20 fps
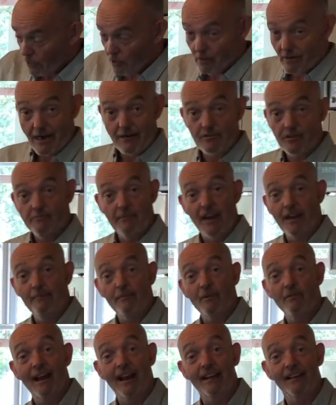Or how to make
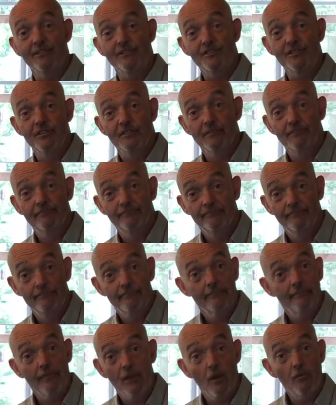meringues,
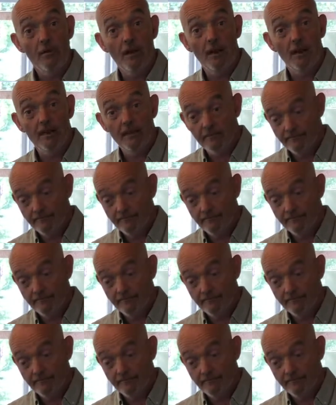really.